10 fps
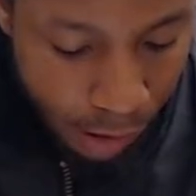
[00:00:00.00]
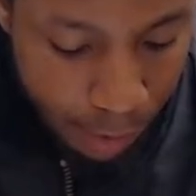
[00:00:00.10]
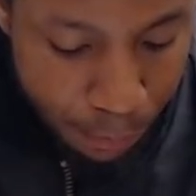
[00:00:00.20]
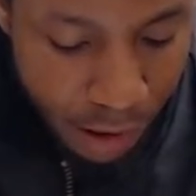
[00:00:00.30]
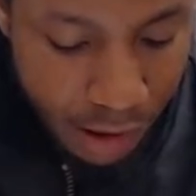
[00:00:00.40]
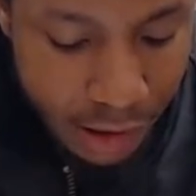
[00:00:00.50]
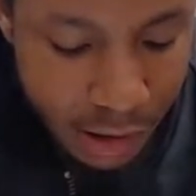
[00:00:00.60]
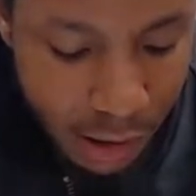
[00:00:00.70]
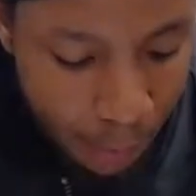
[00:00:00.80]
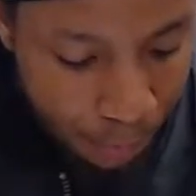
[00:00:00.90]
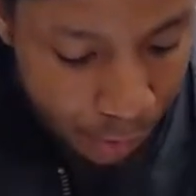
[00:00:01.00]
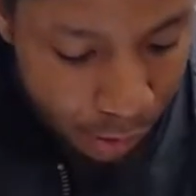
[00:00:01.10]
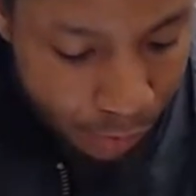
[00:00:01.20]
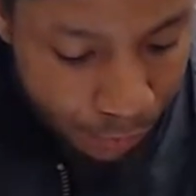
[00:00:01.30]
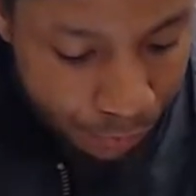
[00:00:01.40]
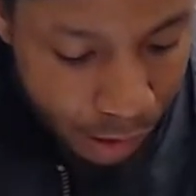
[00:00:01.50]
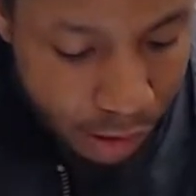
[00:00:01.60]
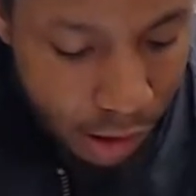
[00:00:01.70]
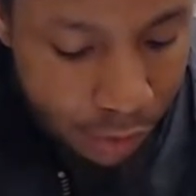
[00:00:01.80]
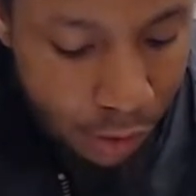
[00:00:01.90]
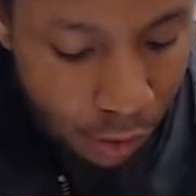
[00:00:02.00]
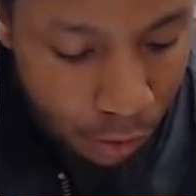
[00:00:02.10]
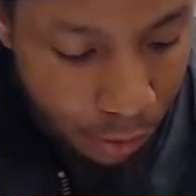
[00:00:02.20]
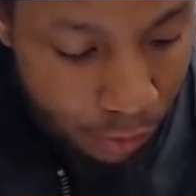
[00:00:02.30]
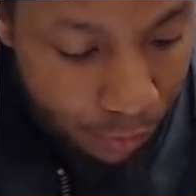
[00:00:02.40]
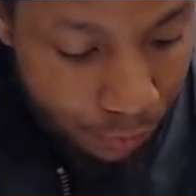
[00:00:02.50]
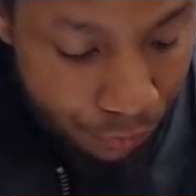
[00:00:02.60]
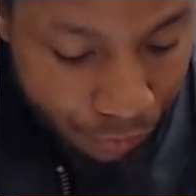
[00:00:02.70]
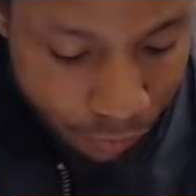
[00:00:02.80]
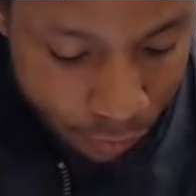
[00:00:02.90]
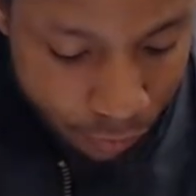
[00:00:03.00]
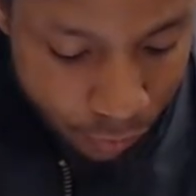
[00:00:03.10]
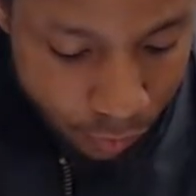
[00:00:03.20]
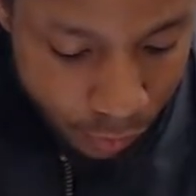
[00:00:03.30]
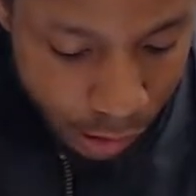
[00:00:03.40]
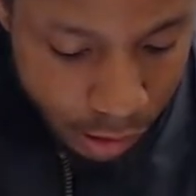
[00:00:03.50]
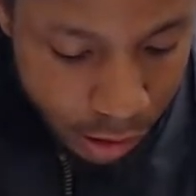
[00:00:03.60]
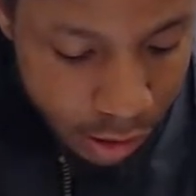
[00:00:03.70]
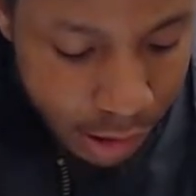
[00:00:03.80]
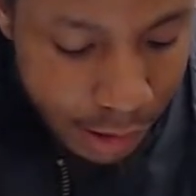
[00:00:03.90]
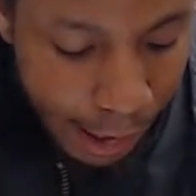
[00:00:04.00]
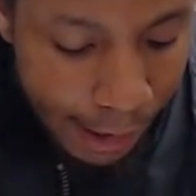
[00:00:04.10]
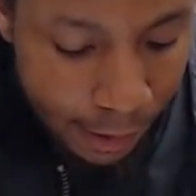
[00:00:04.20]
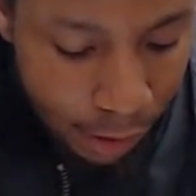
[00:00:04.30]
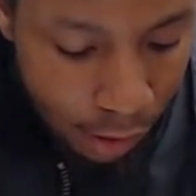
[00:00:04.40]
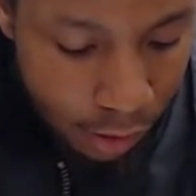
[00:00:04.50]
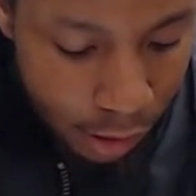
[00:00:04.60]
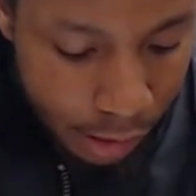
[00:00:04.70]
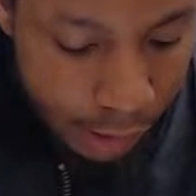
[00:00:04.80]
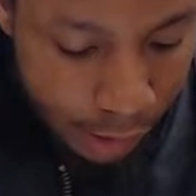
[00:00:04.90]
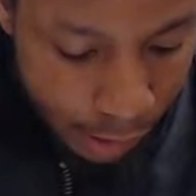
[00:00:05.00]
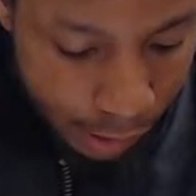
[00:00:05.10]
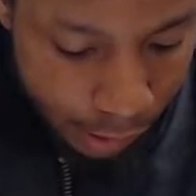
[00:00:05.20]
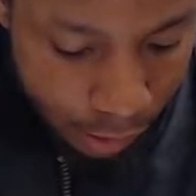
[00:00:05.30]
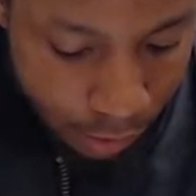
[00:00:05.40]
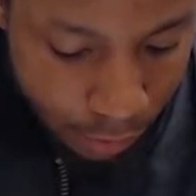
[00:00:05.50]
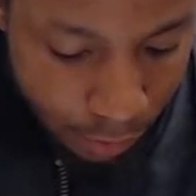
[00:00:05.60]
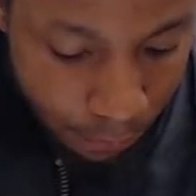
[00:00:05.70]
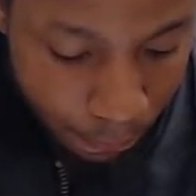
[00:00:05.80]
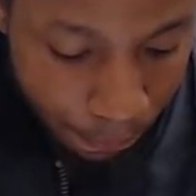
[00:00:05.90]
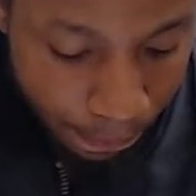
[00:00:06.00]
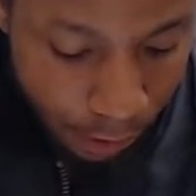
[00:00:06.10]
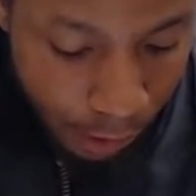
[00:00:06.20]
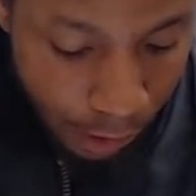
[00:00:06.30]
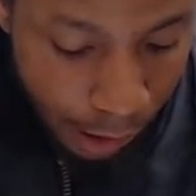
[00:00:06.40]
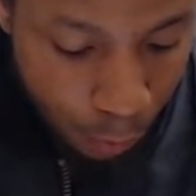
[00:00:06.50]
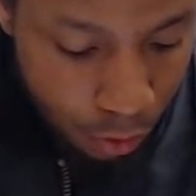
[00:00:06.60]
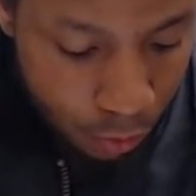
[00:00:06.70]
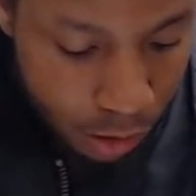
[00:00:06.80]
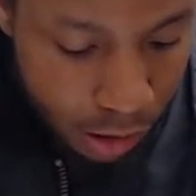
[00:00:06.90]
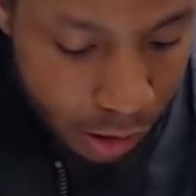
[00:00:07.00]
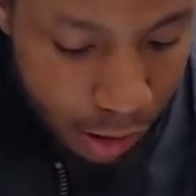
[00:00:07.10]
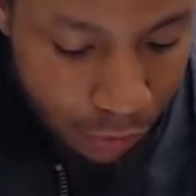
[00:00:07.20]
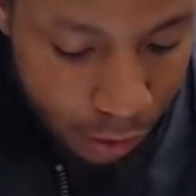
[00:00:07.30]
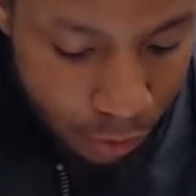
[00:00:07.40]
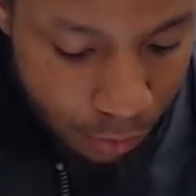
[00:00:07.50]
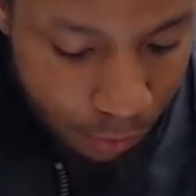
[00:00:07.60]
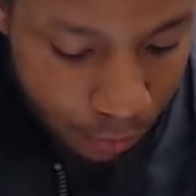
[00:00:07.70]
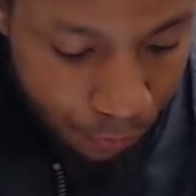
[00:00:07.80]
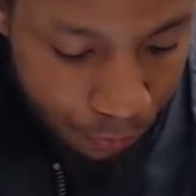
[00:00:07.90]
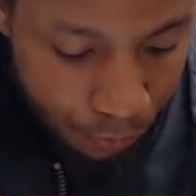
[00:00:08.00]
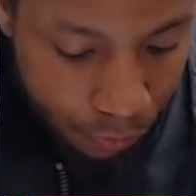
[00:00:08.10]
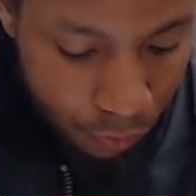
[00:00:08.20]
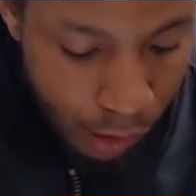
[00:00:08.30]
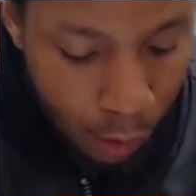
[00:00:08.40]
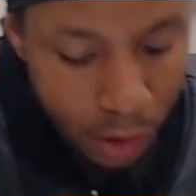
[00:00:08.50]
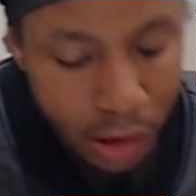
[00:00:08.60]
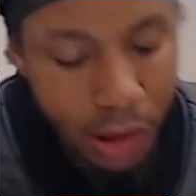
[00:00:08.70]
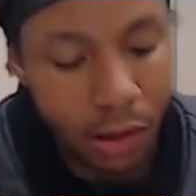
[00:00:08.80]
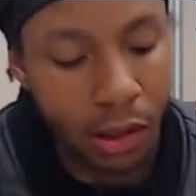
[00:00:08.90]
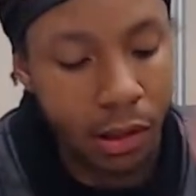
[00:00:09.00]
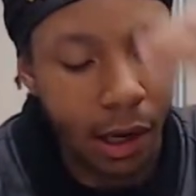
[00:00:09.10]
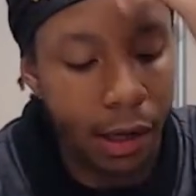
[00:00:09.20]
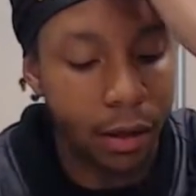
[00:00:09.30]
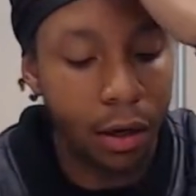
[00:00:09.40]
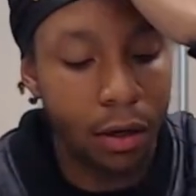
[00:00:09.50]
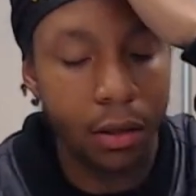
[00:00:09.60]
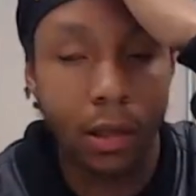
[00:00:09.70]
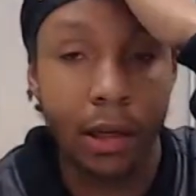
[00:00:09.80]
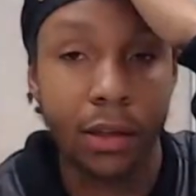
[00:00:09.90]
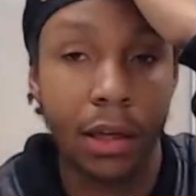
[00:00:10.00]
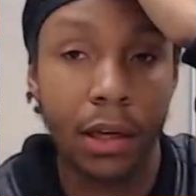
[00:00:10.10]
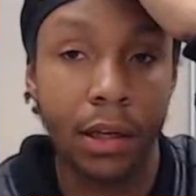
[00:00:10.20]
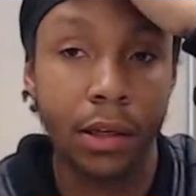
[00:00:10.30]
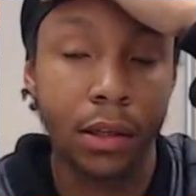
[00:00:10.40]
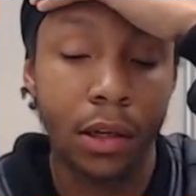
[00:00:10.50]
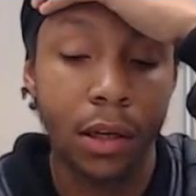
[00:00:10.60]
and be ye separate, saith the Lord, and touch not the unclean thing, and I will receive you, Now, when it says touch not the unclean thing,